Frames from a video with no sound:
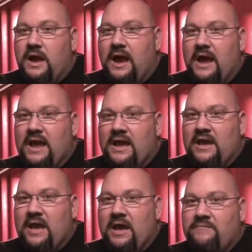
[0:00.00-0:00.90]
I
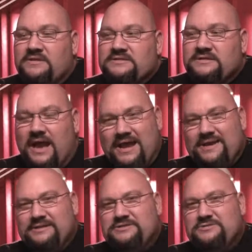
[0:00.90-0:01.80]
have
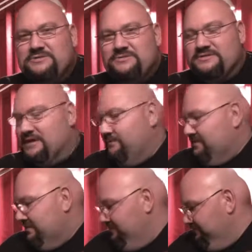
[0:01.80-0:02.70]
decided to do
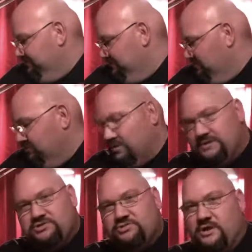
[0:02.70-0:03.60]
something with one
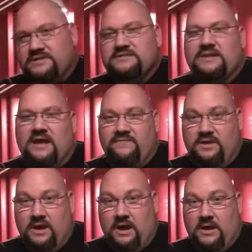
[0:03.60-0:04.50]
of the trucks that I've
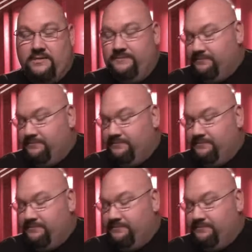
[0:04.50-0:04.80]
got.